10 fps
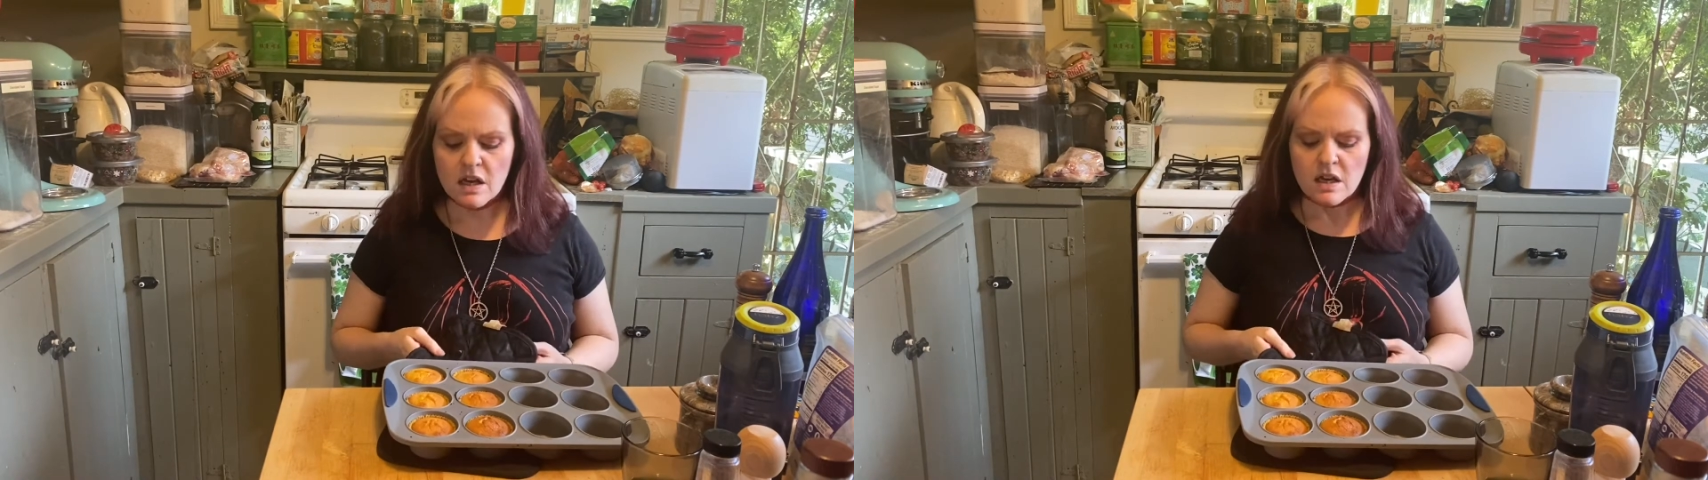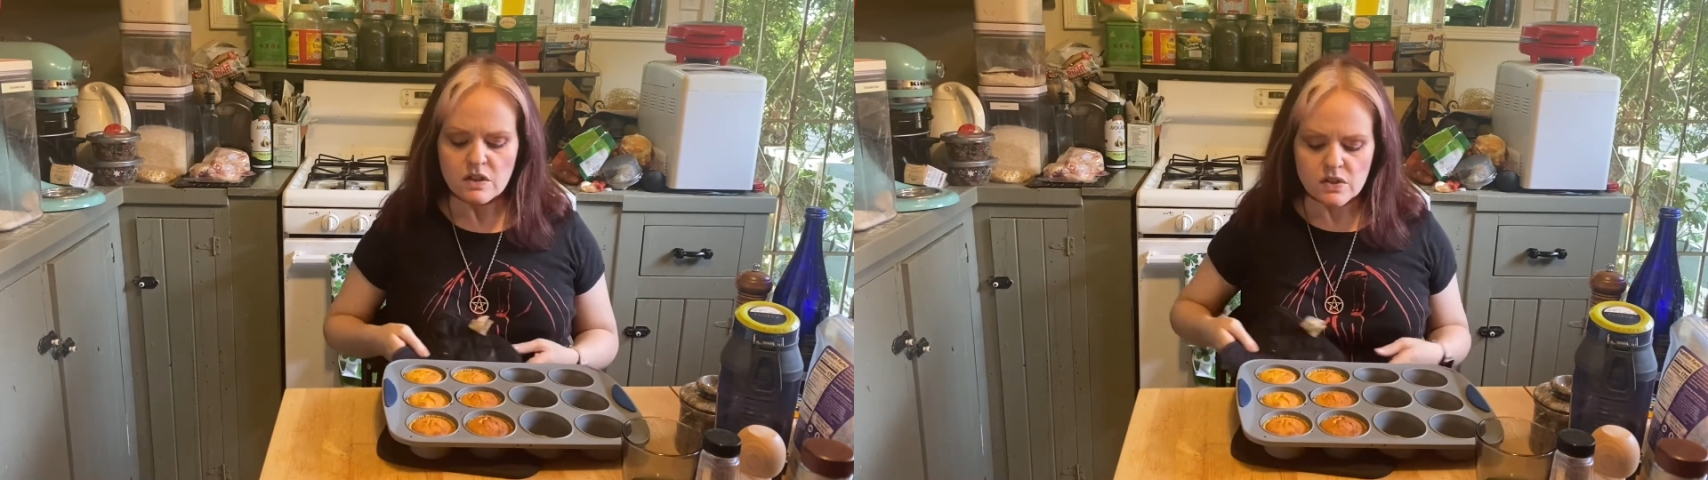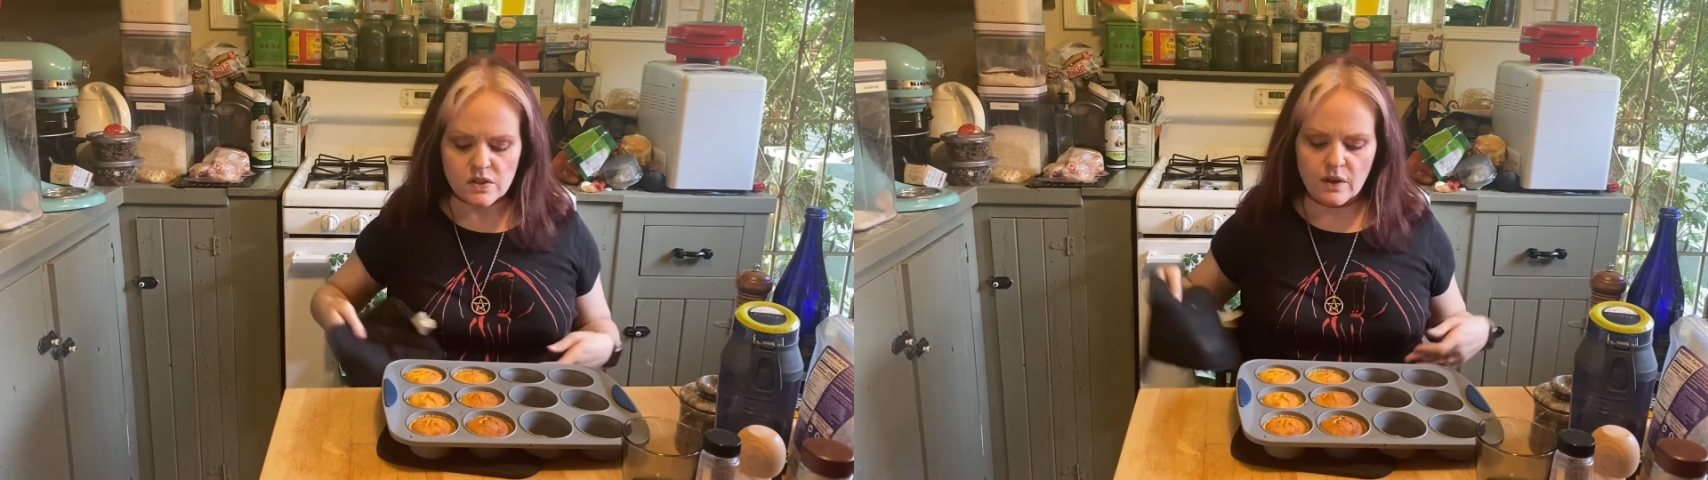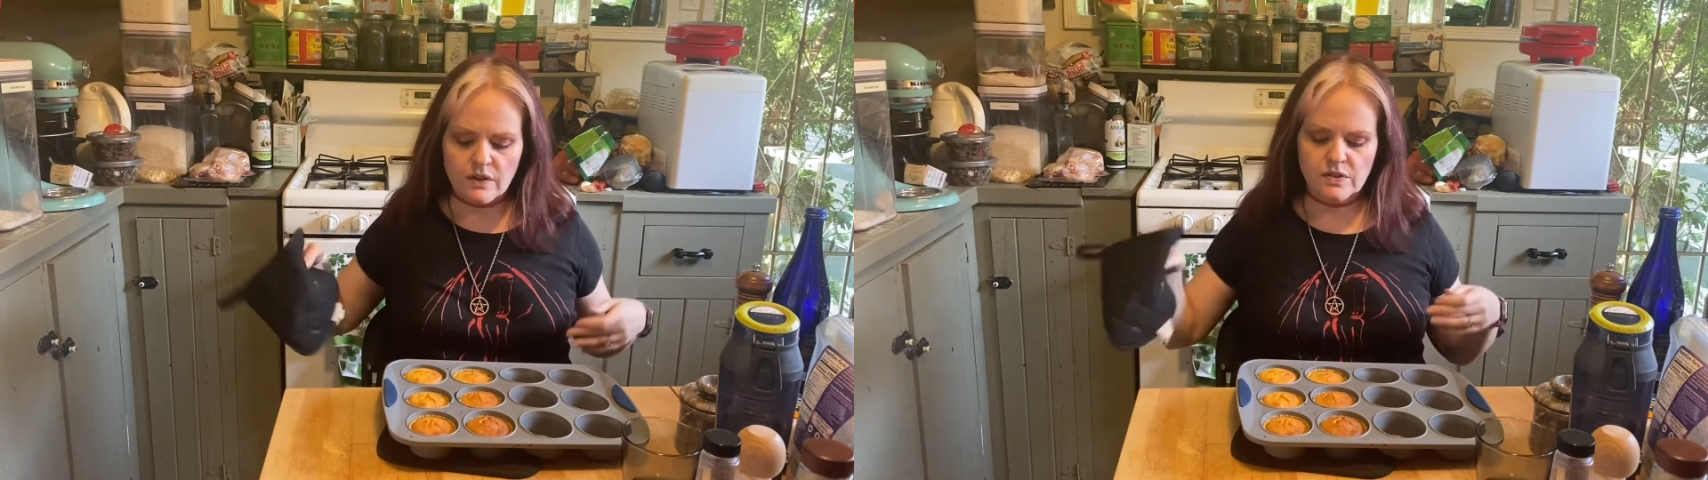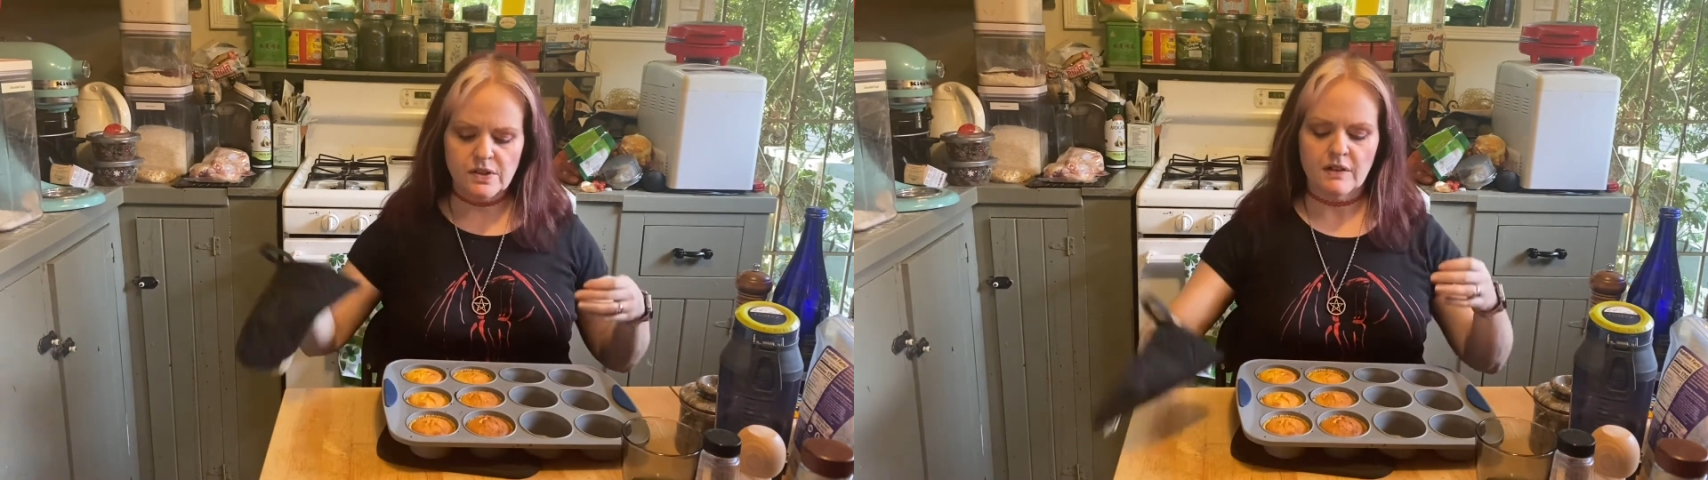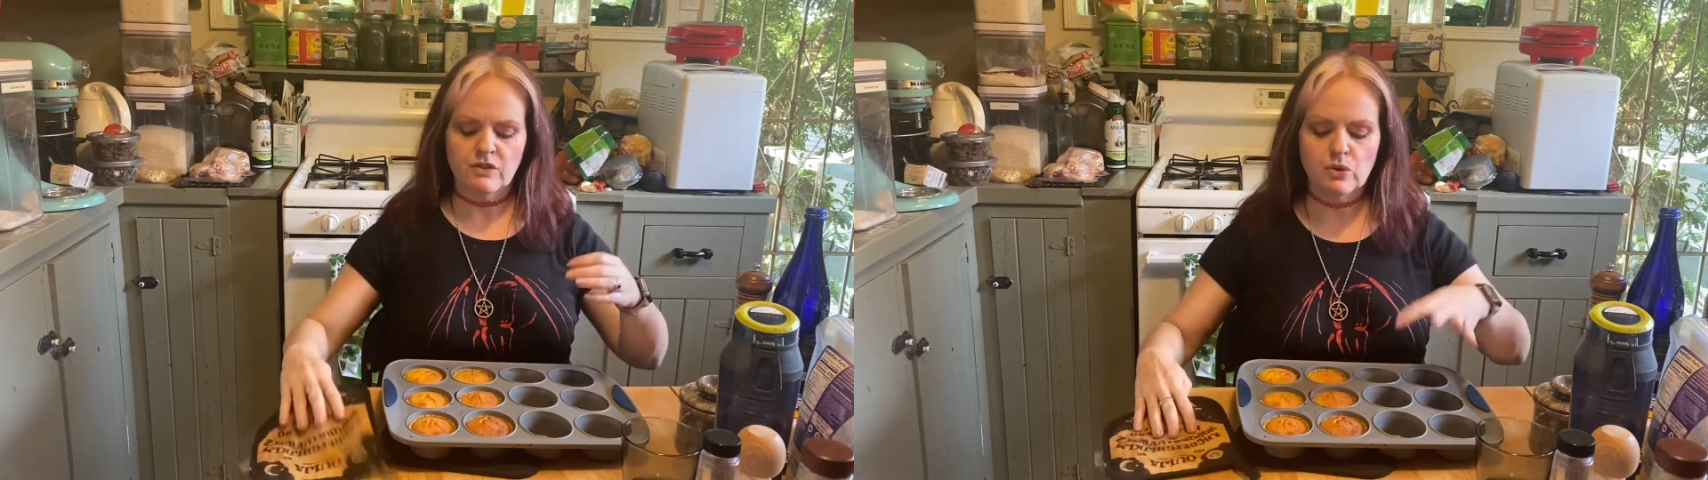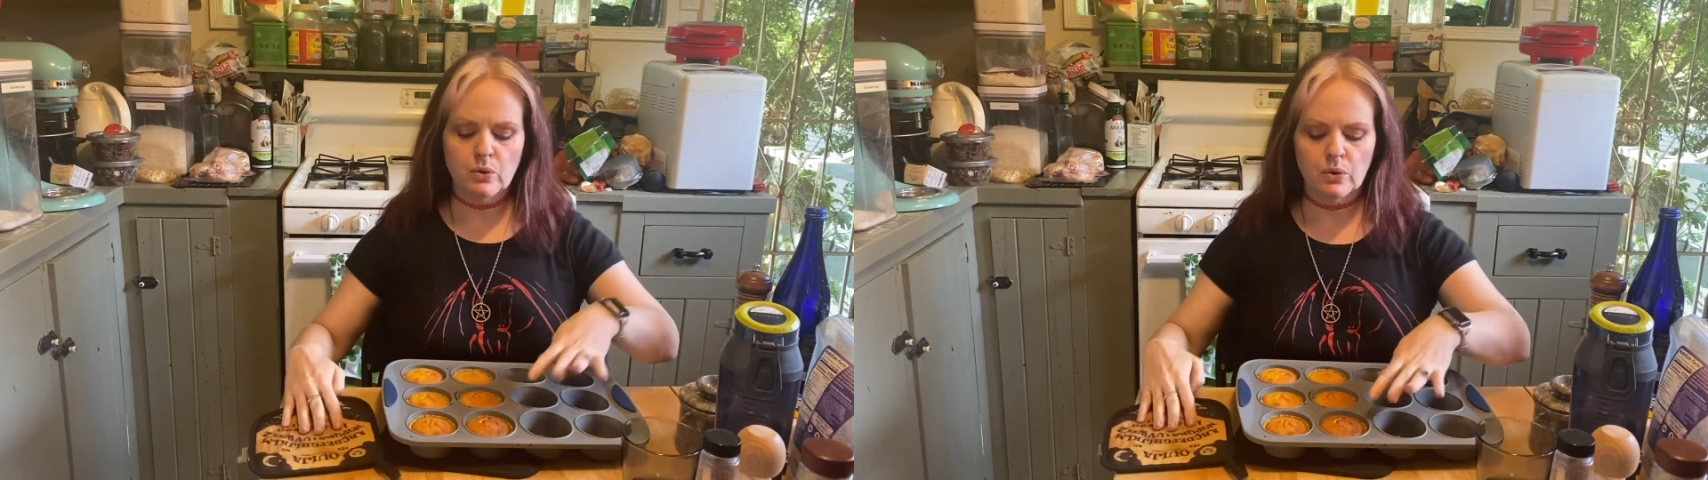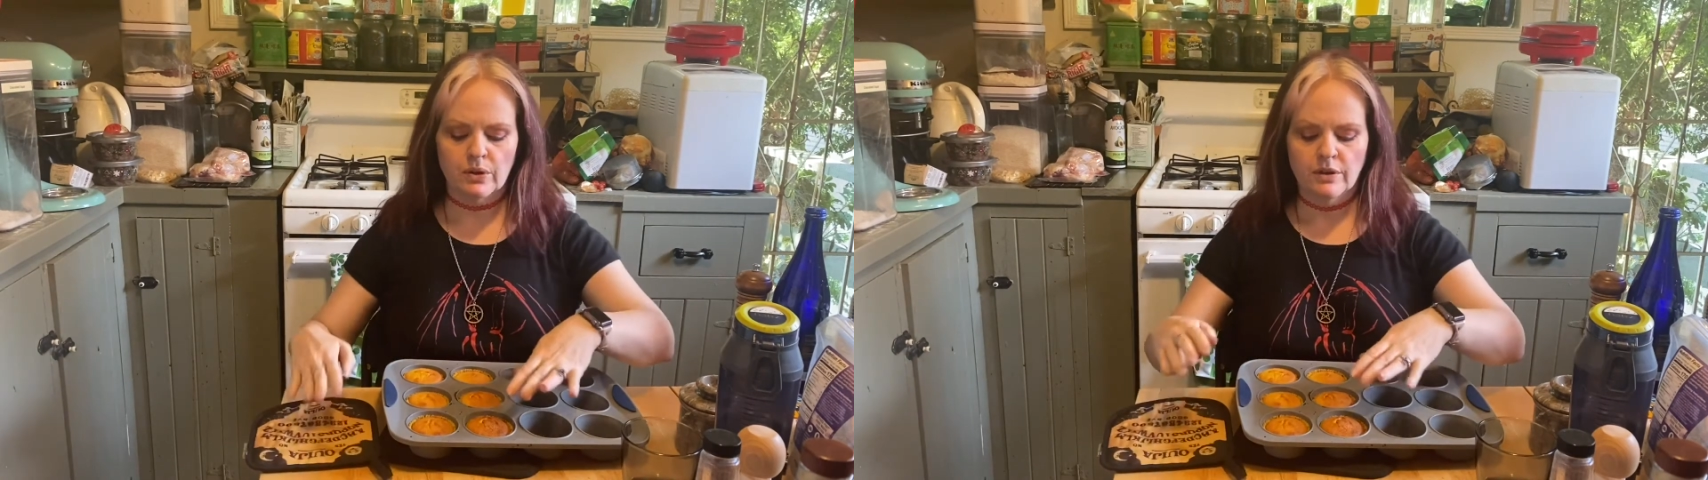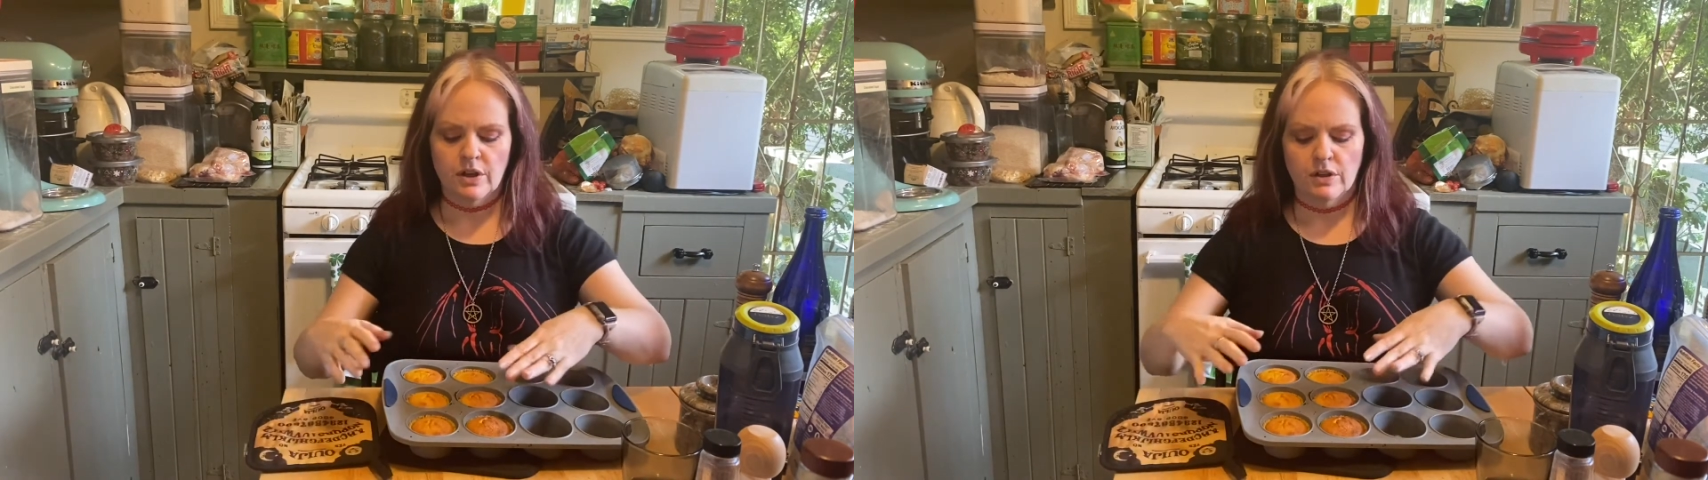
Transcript: So these are gonna have to cool.